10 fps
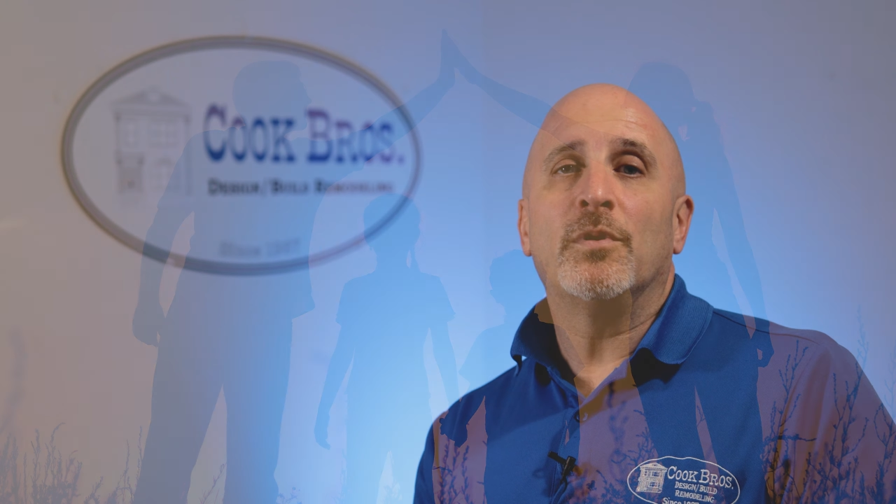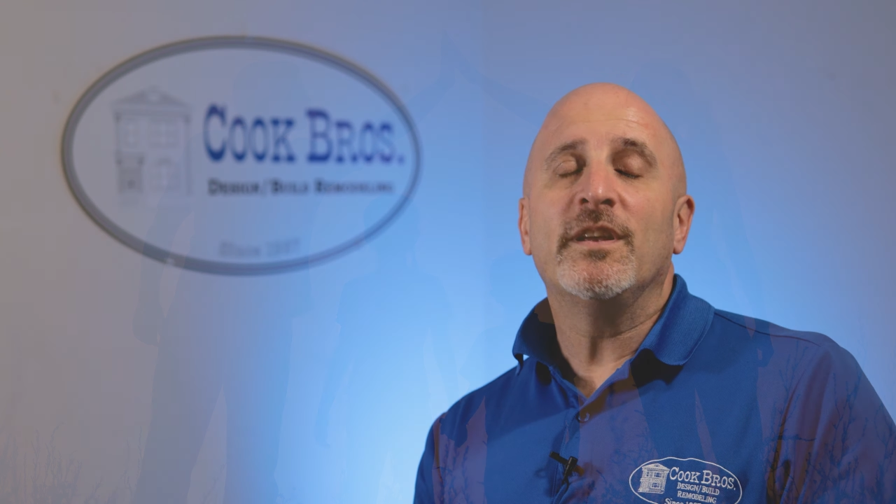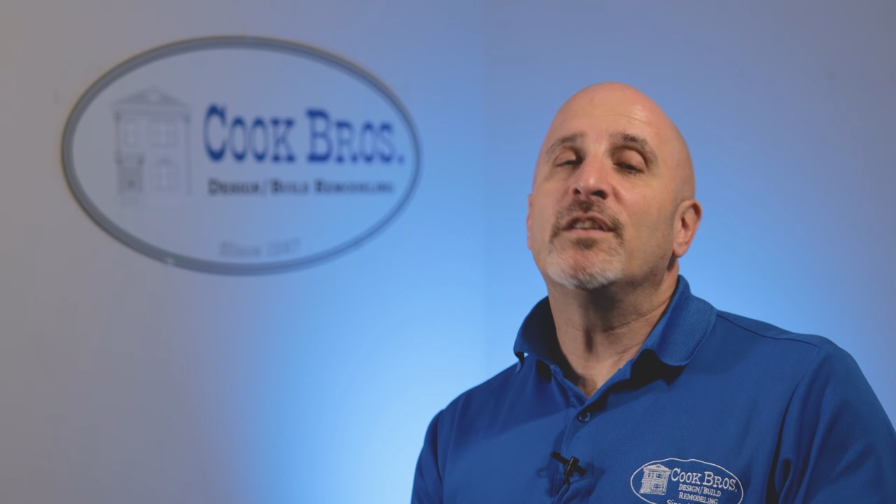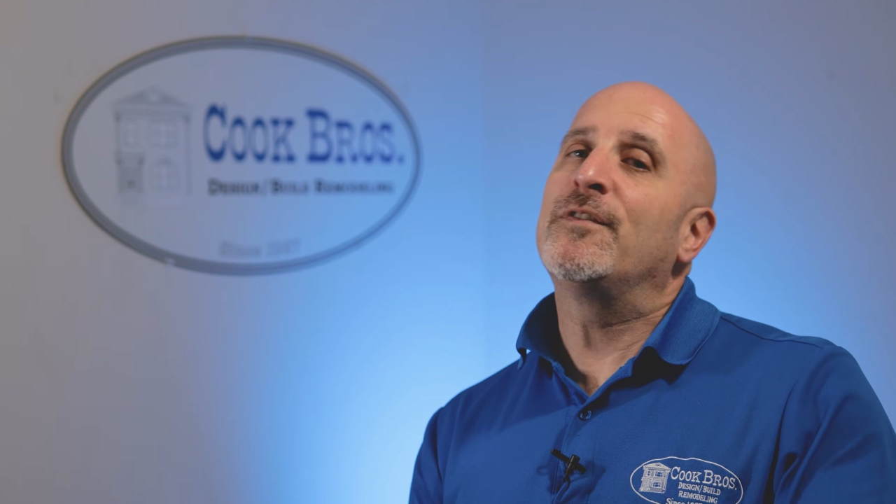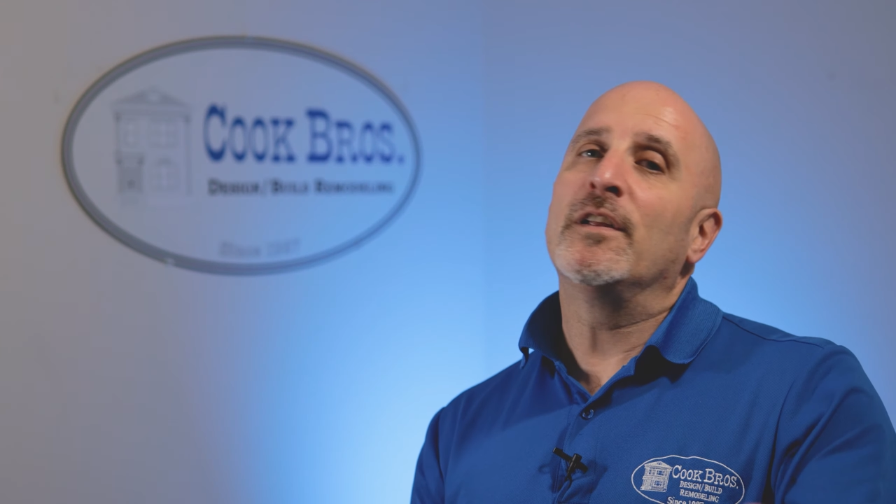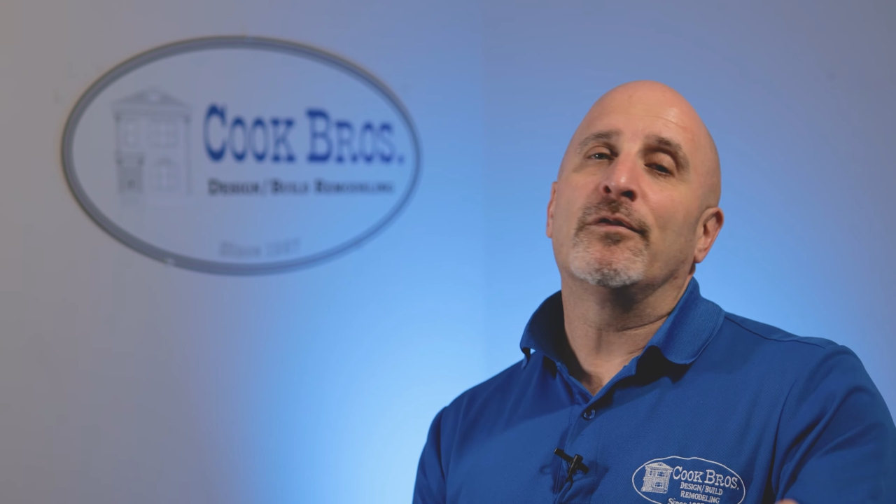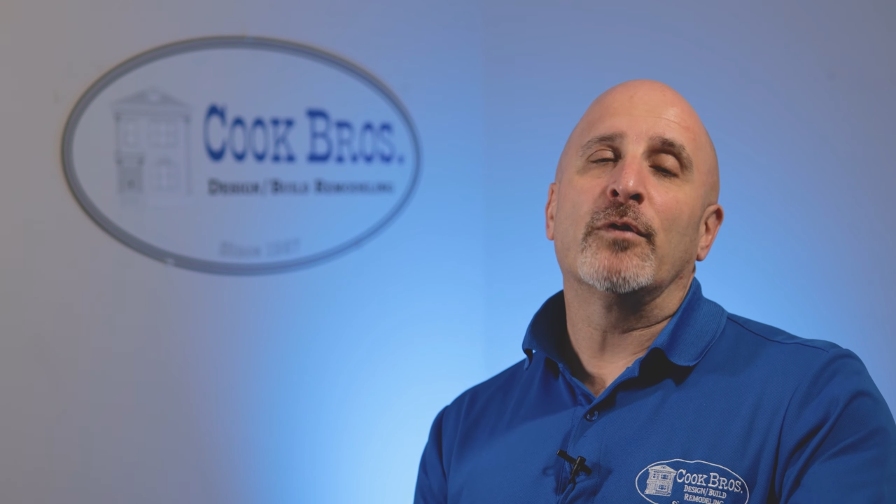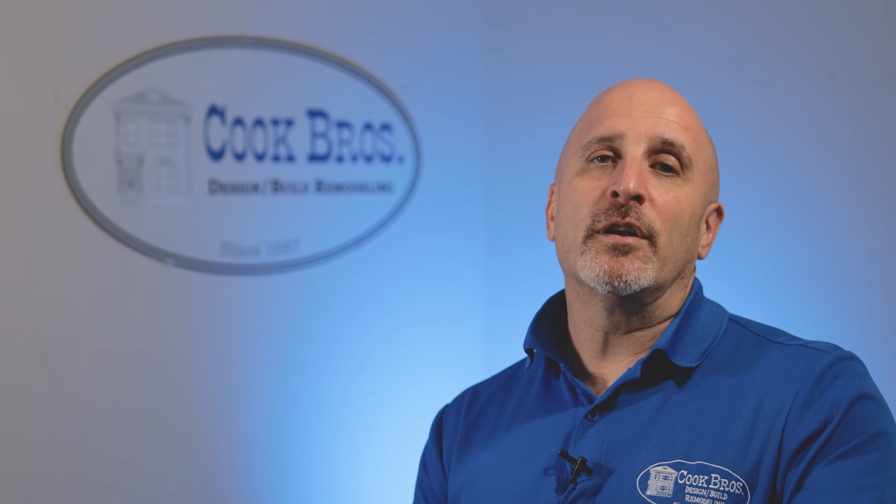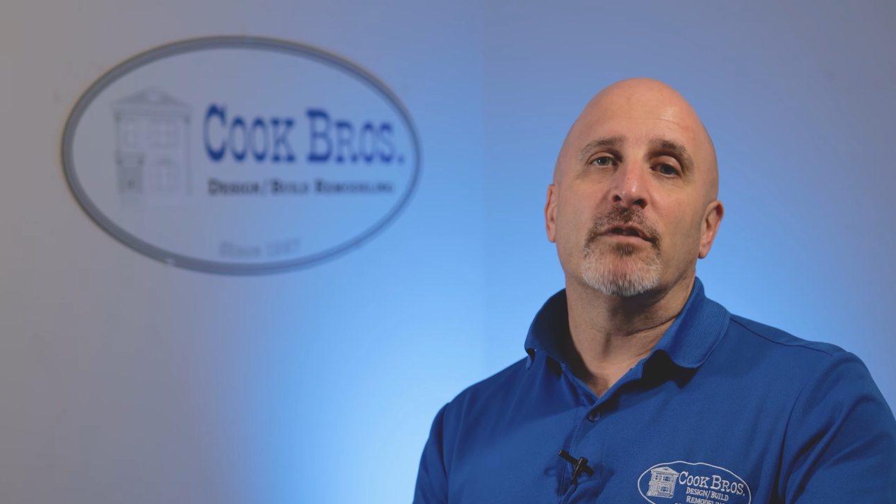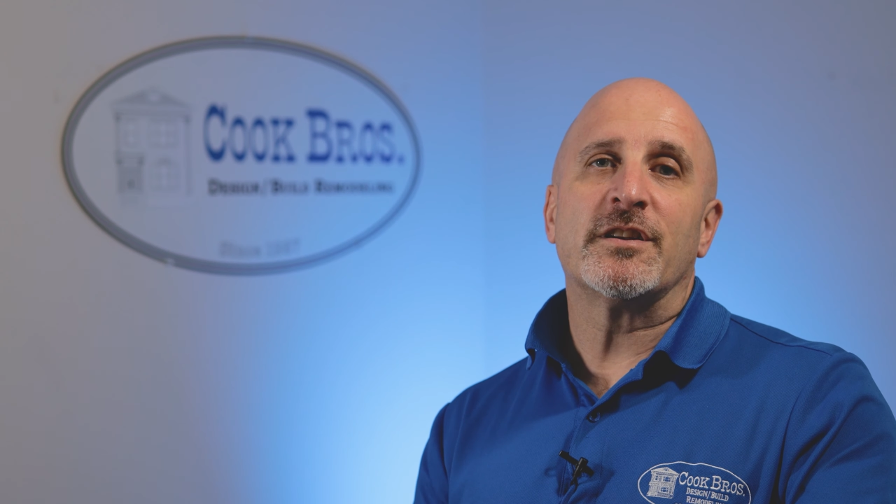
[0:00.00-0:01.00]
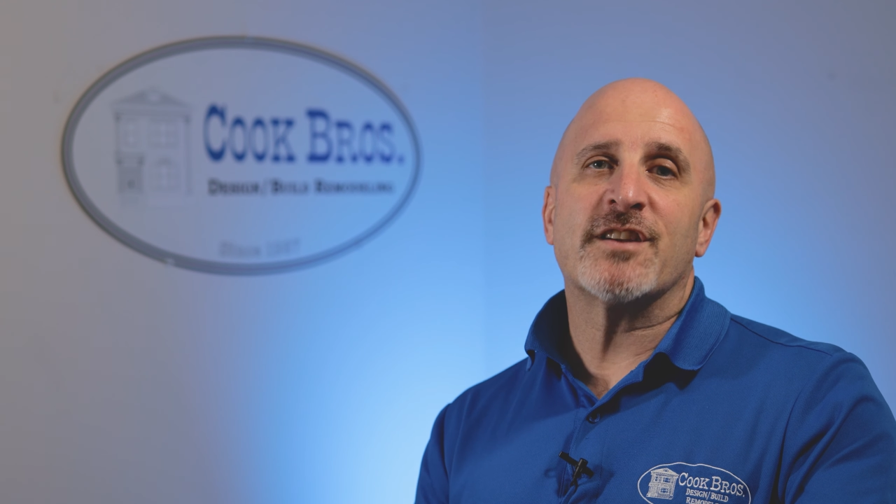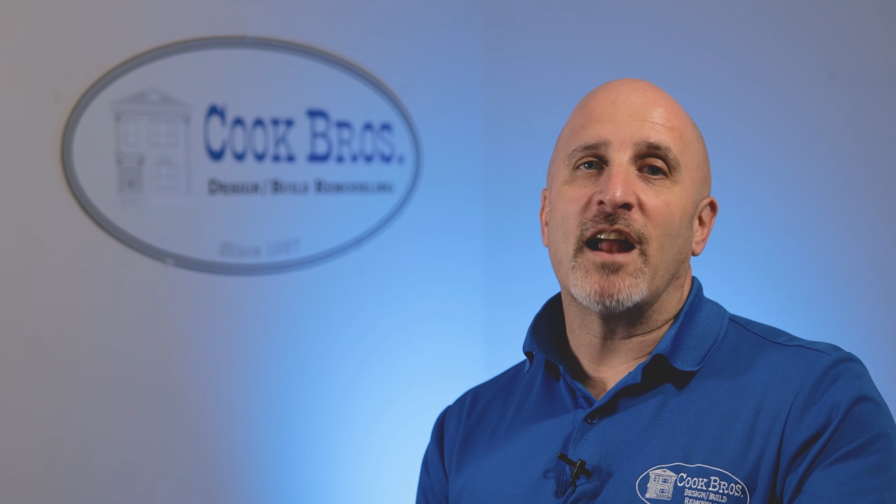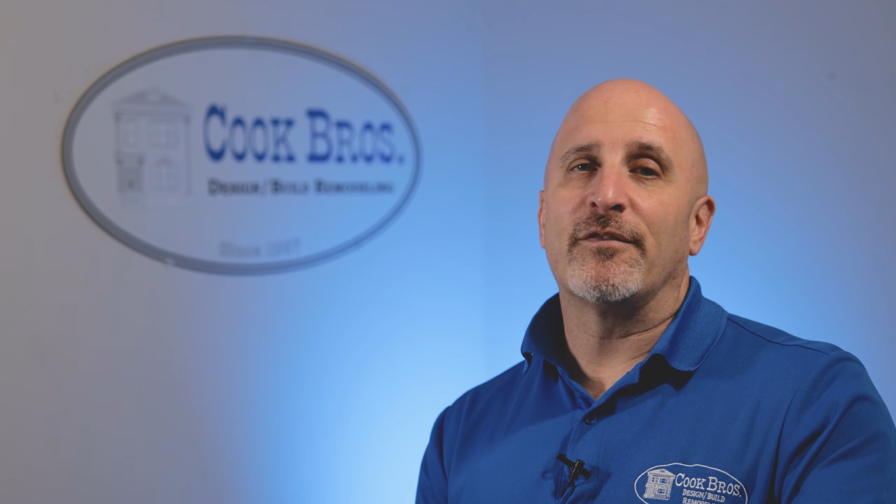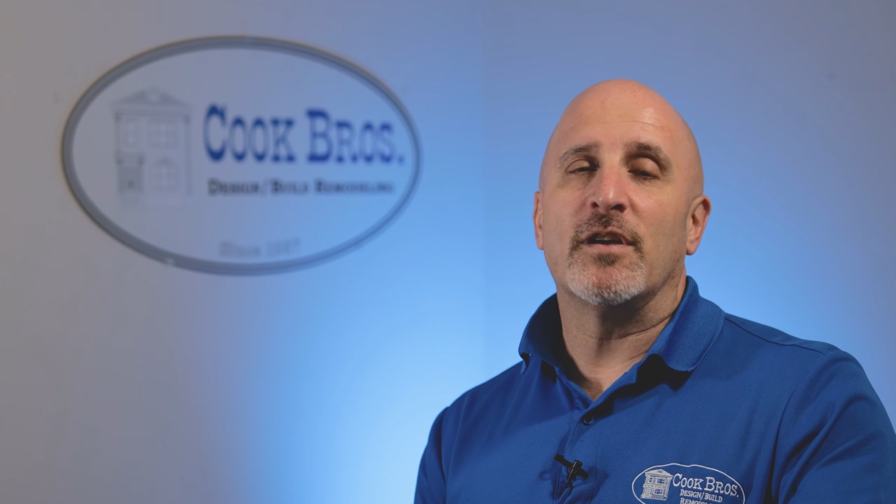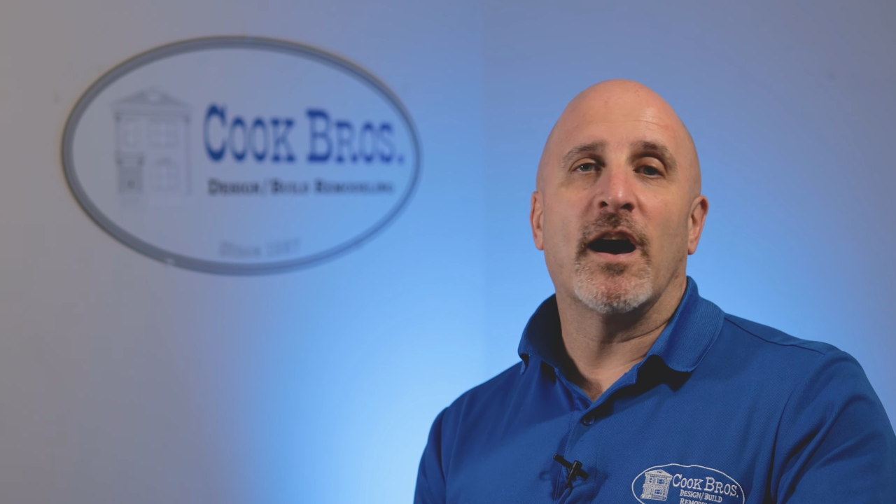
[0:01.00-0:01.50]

please feel free to reach out if you